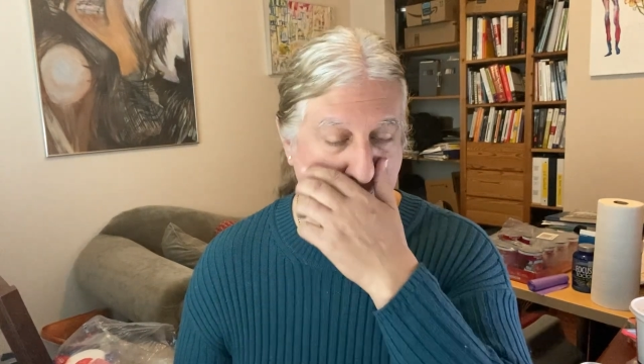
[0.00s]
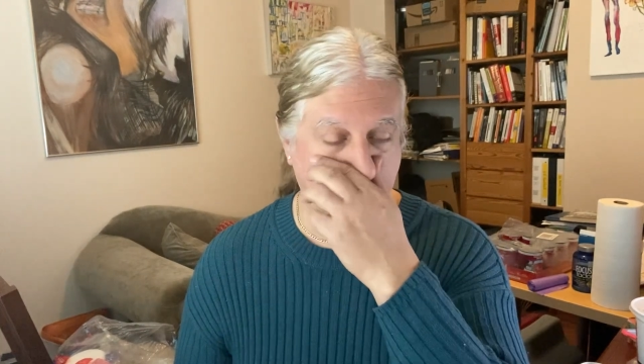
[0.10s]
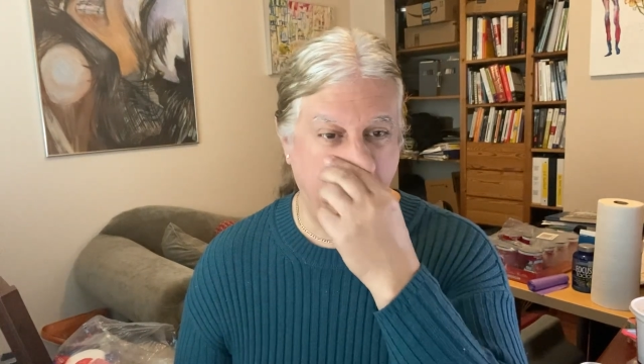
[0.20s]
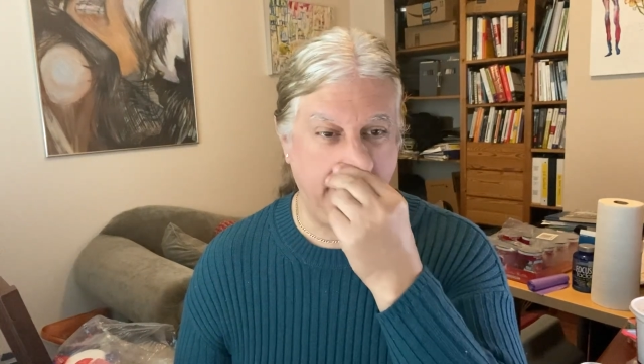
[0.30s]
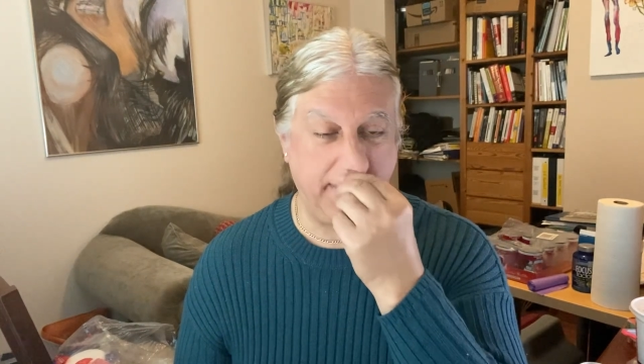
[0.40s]

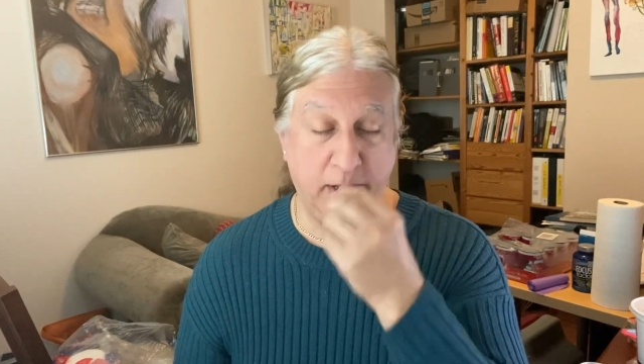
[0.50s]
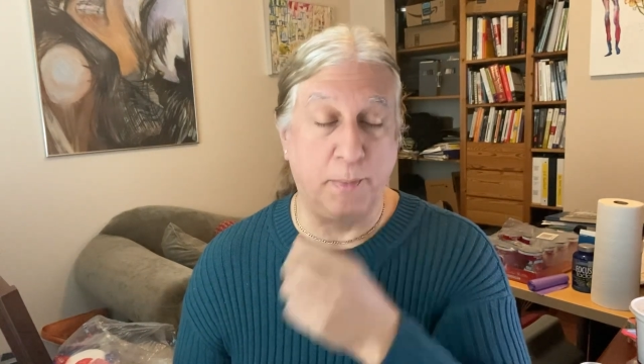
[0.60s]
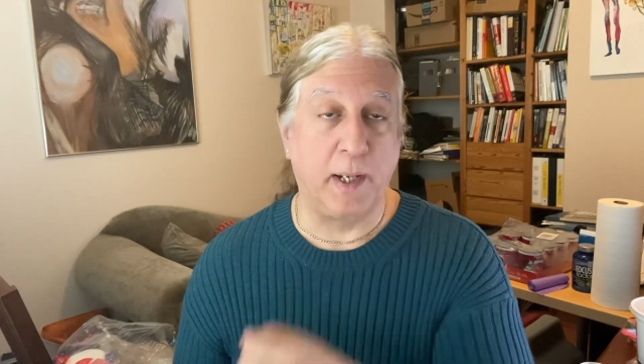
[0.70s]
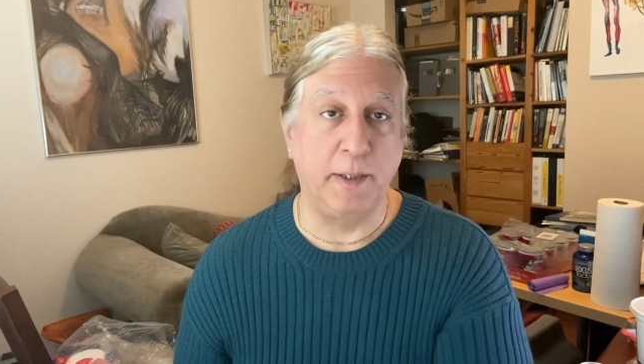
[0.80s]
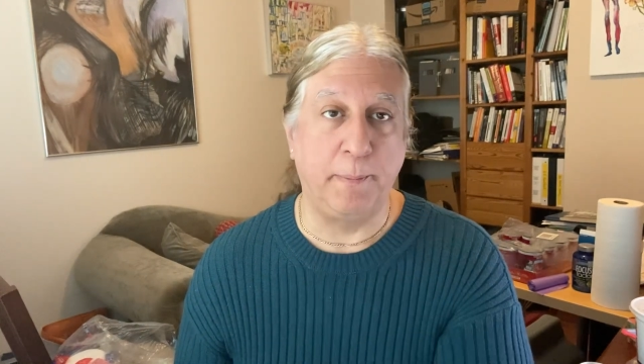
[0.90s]
may very
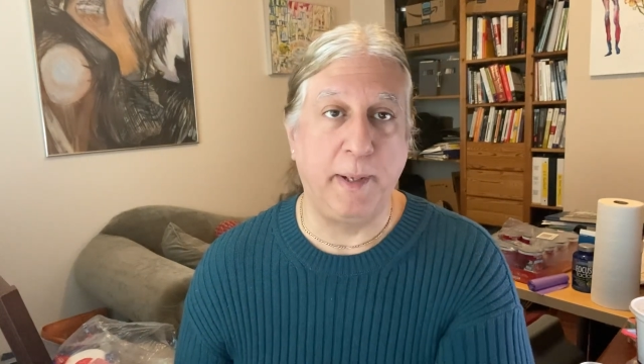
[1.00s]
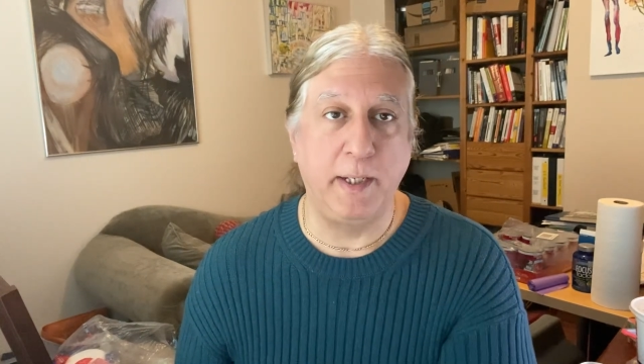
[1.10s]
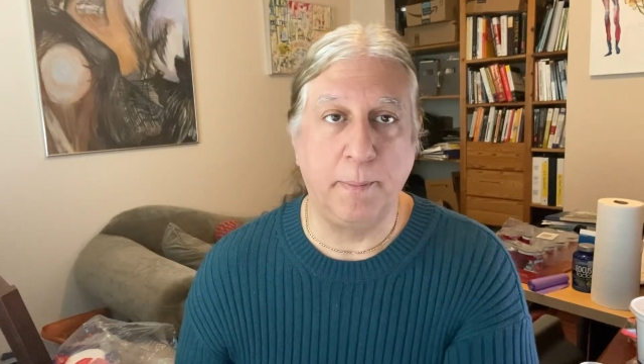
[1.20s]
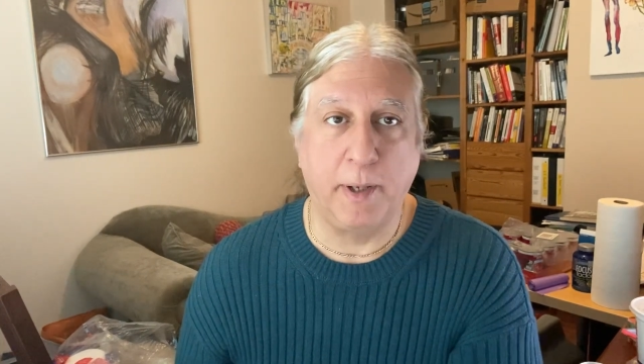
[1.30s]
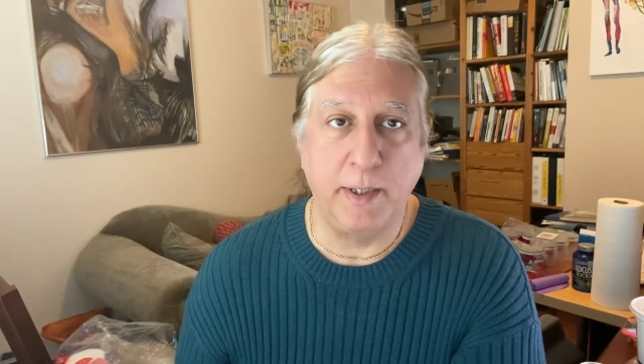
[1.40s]
well
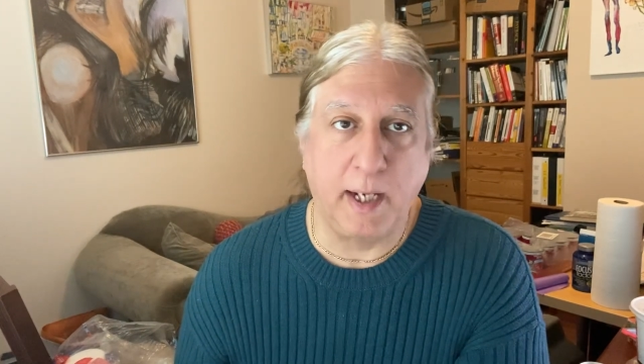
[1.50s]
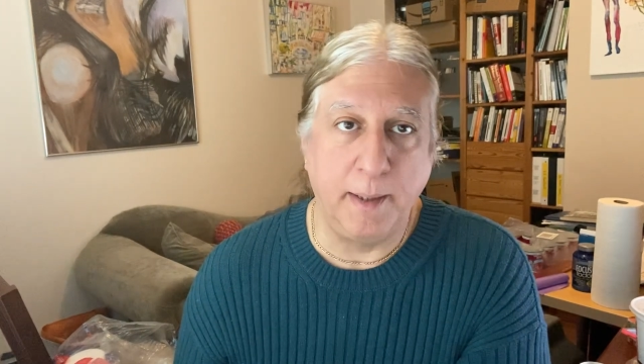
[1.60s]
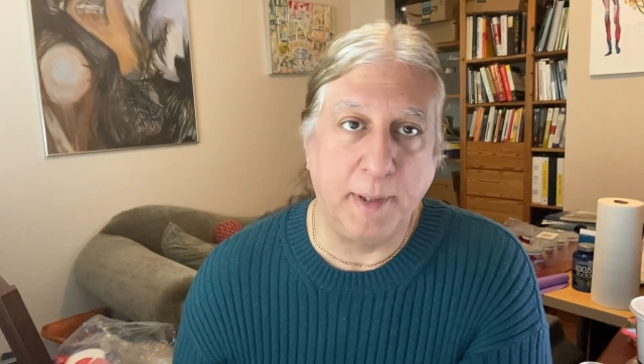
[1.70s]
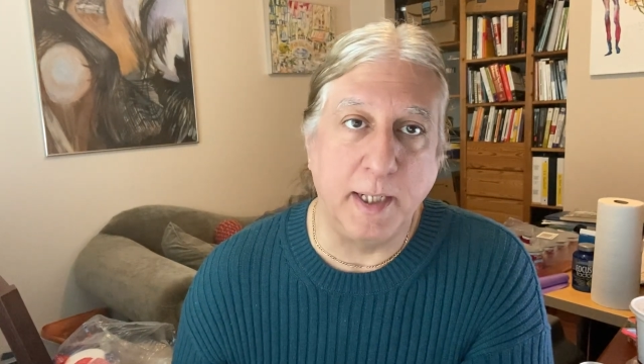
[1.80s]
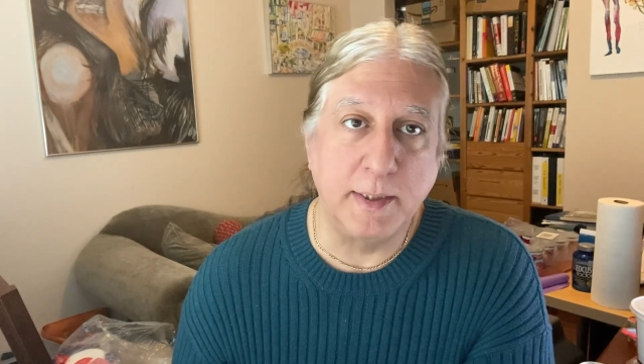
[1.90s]
depend upon
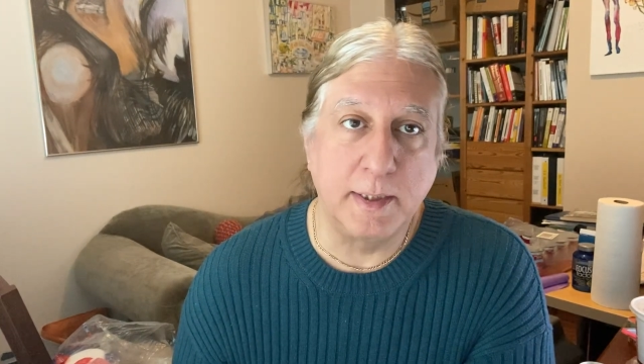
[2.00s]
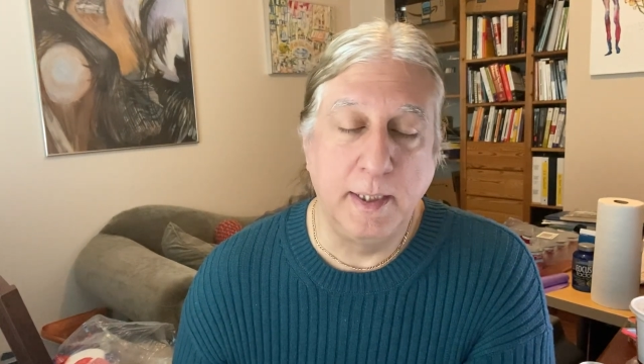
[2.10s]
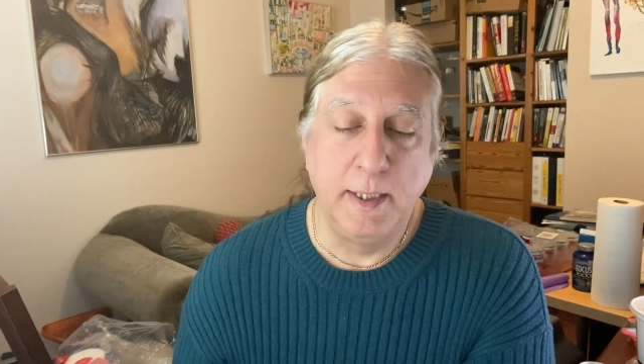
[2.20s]
timelines.